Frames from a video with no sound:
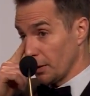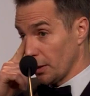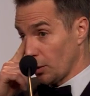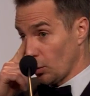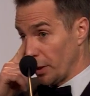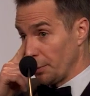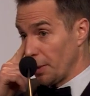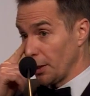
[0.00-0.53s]

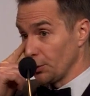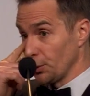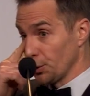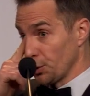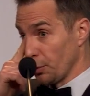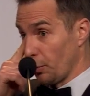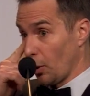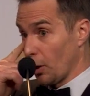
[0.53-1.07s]
Kareem
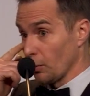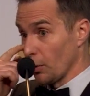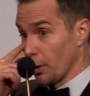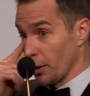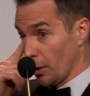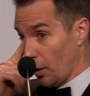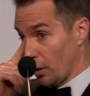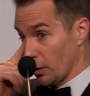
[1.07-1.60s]
Abdul-Jabbar
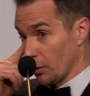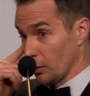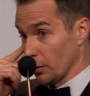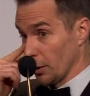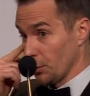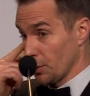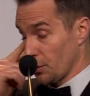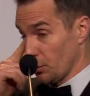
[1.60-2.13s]
wrote an article
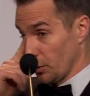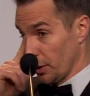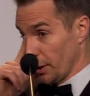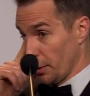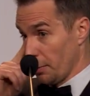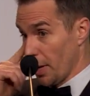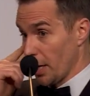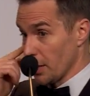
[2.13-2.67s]
that was
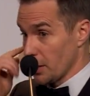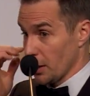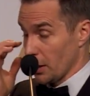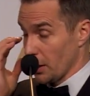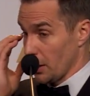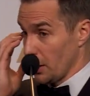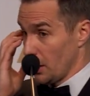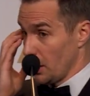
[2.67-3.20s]
really
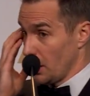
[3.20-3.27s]
amazing,